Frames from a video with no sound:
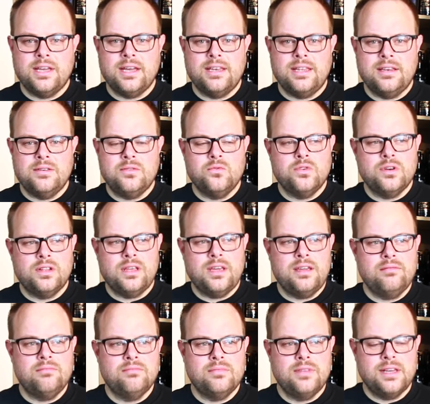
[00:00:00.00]
I didn't
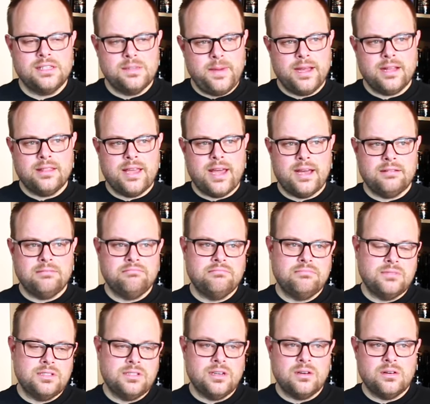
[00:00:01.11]
really expect that.
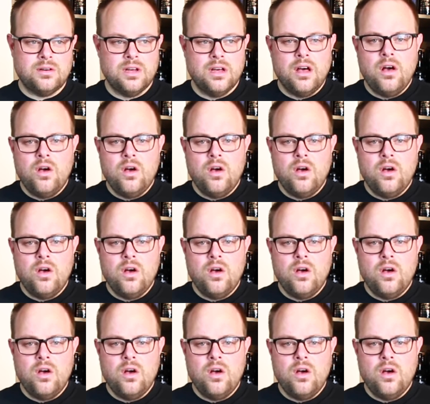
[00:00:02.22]
So